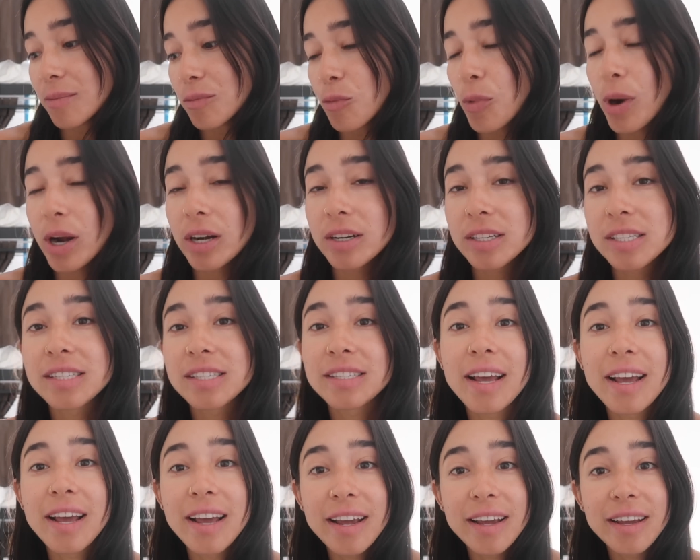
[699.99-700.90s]
where to
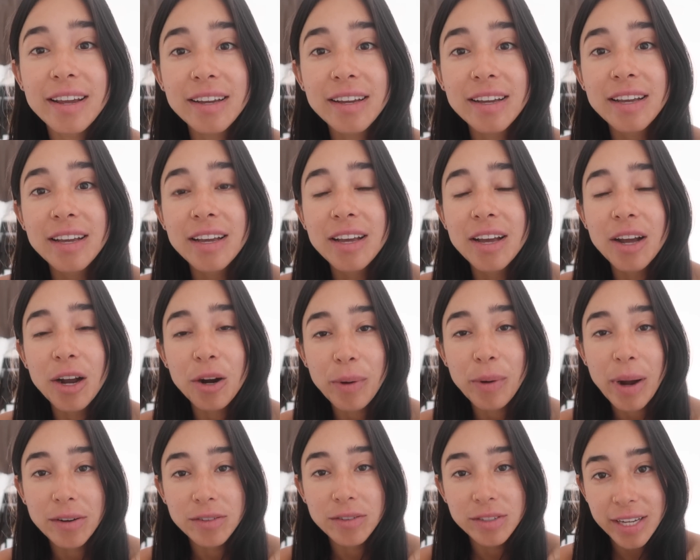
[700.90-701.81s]
stay
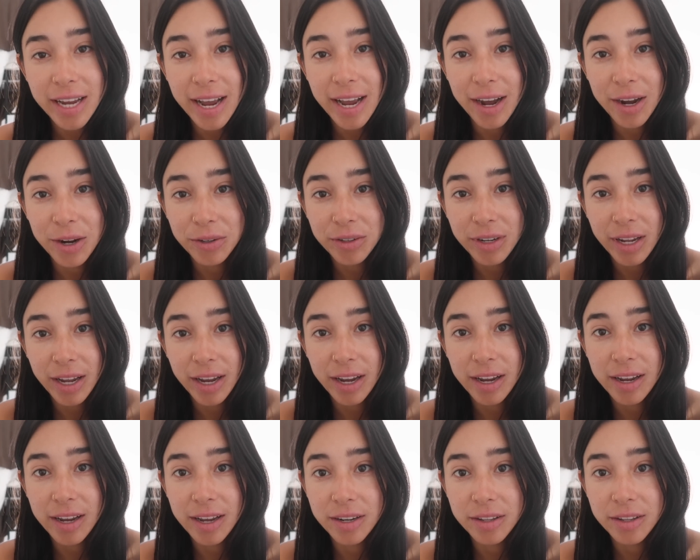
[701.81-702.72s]
around town,
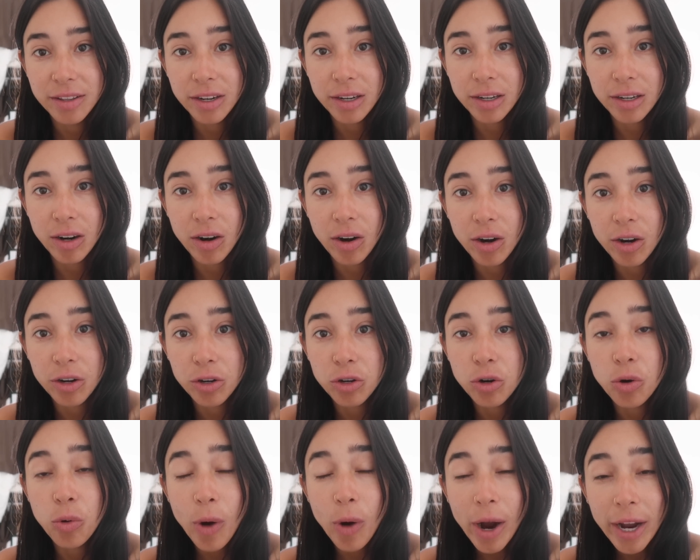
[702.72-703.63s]
and there are
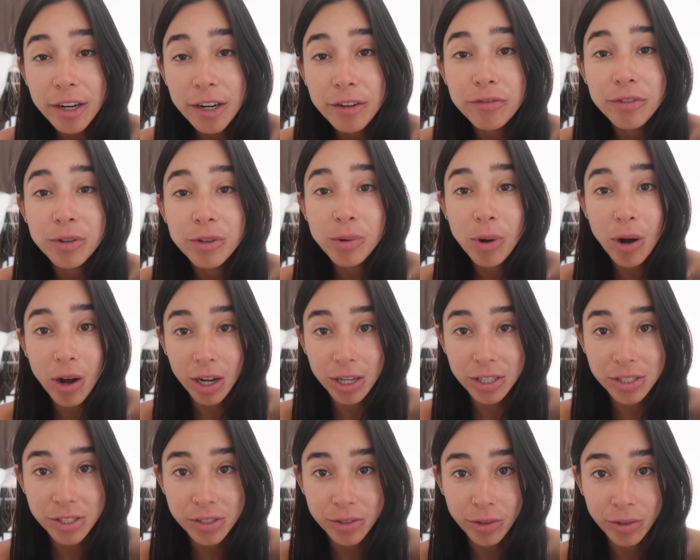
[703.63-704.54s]
quite a few
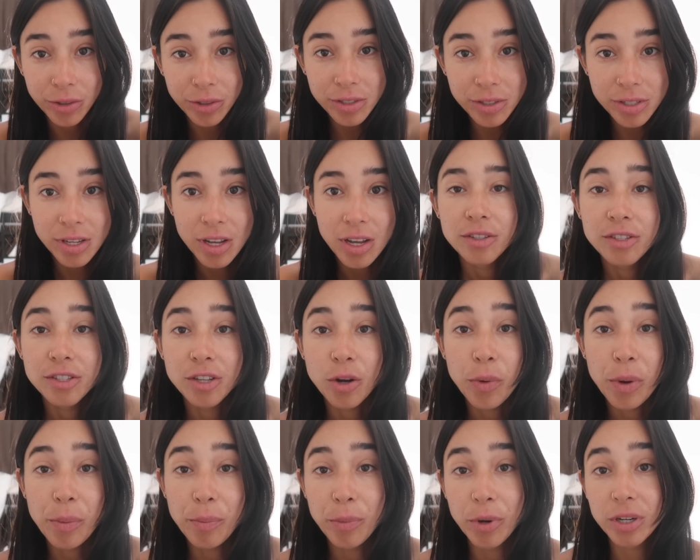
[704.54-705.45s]
hostels.
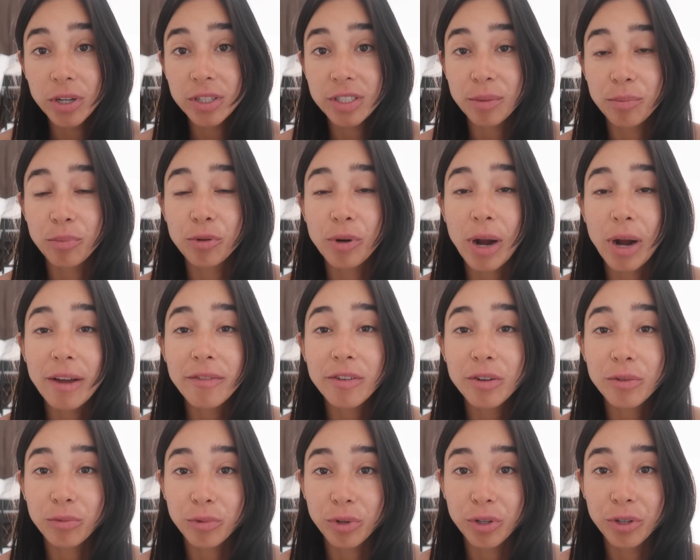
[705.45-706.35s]
So we booked a
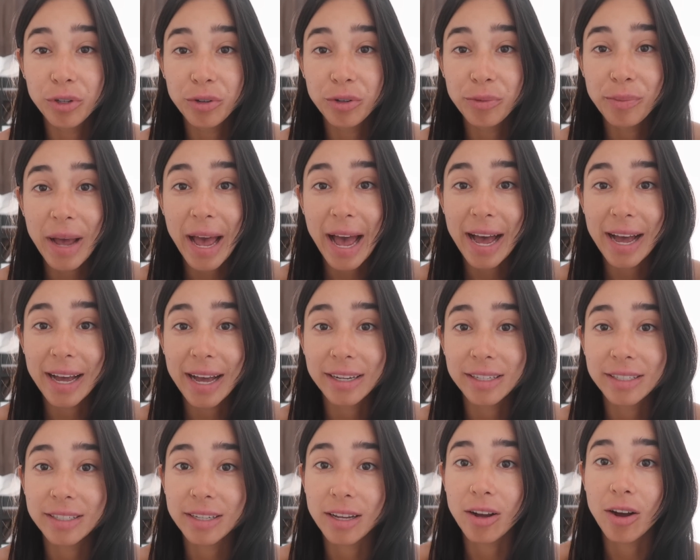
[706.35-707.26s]
private room
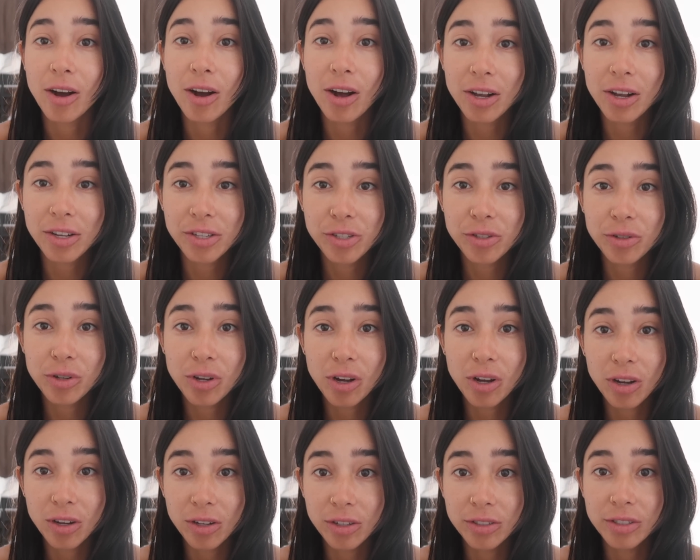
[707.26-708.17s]
at a hostel
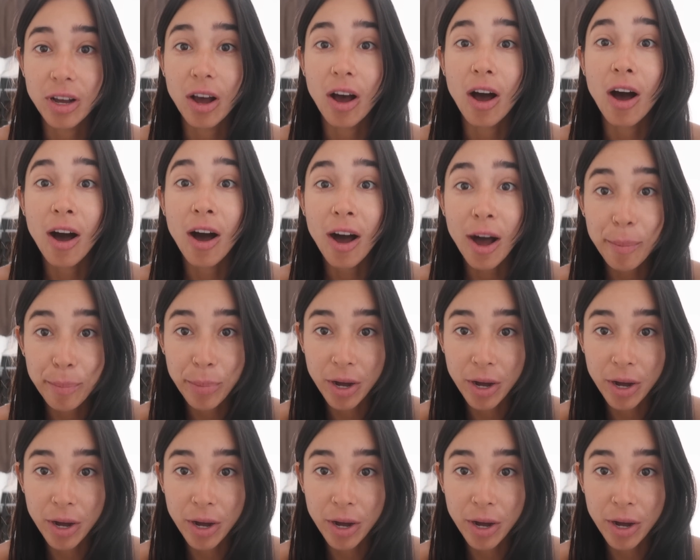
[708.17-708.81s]
called Hop